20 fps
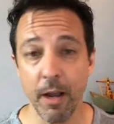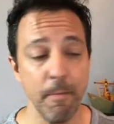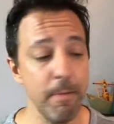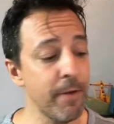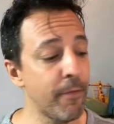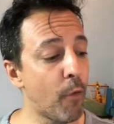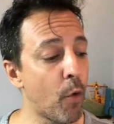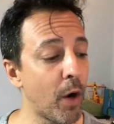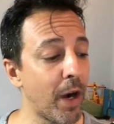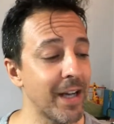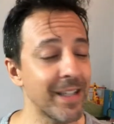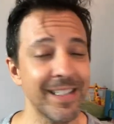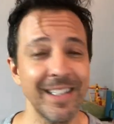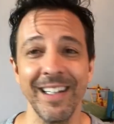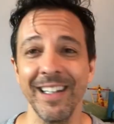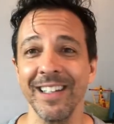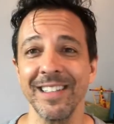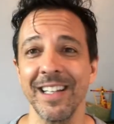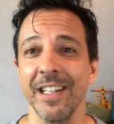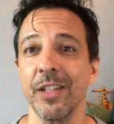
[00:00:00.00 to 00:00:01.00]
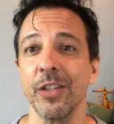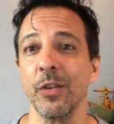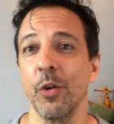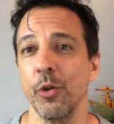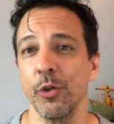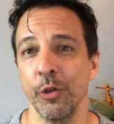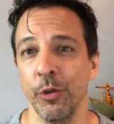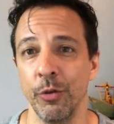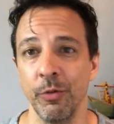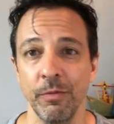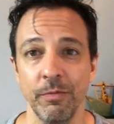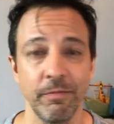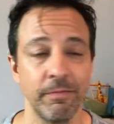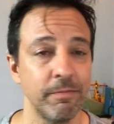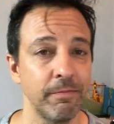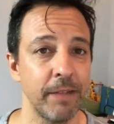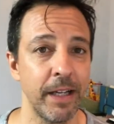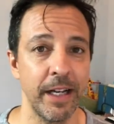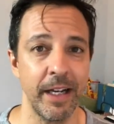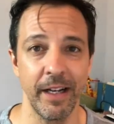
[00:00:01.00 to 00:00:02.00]
before I sing because it's social
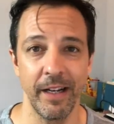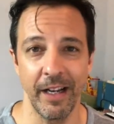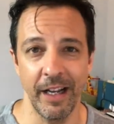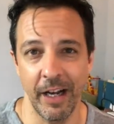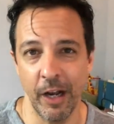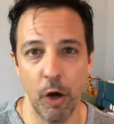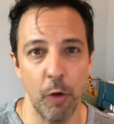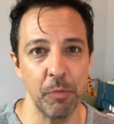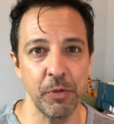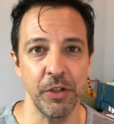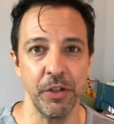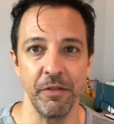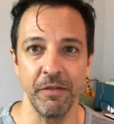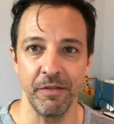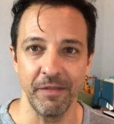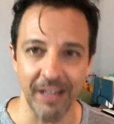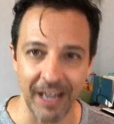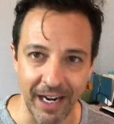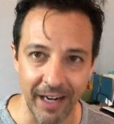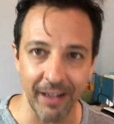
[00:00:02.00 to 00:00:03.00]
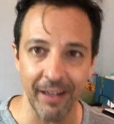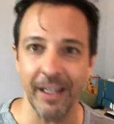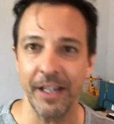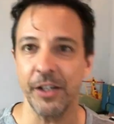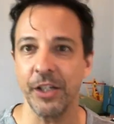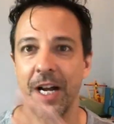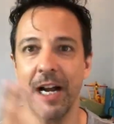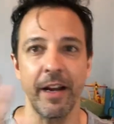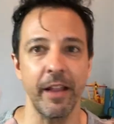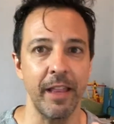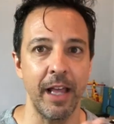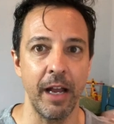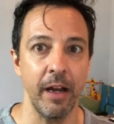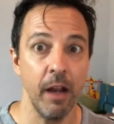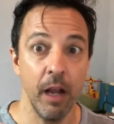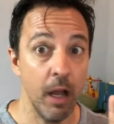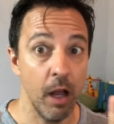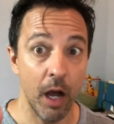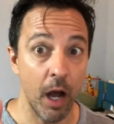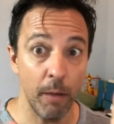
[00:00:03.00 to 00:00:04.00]
and it helps you kind of get you out of that
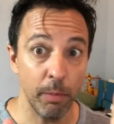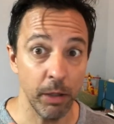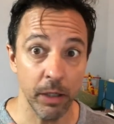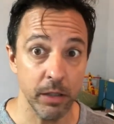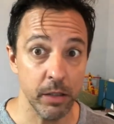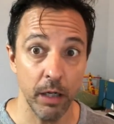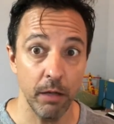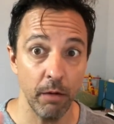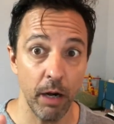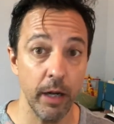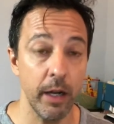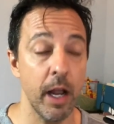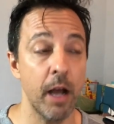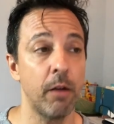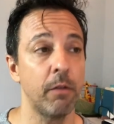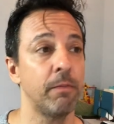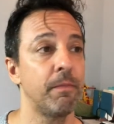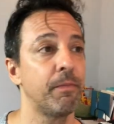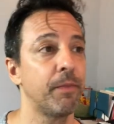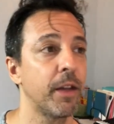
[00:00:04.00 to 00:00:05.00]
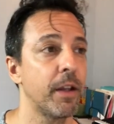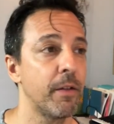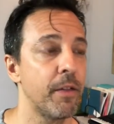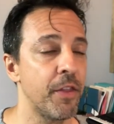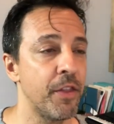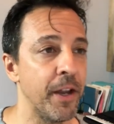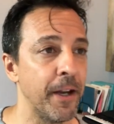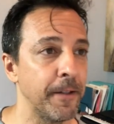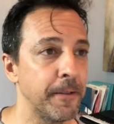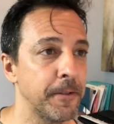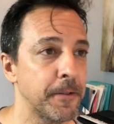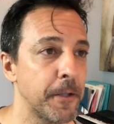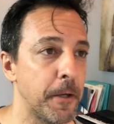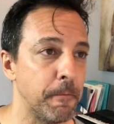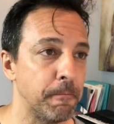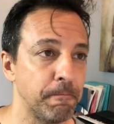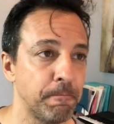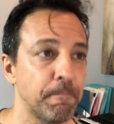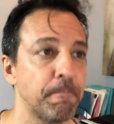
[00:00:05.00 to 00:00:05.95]
"I'm going to sing right now" thing. So,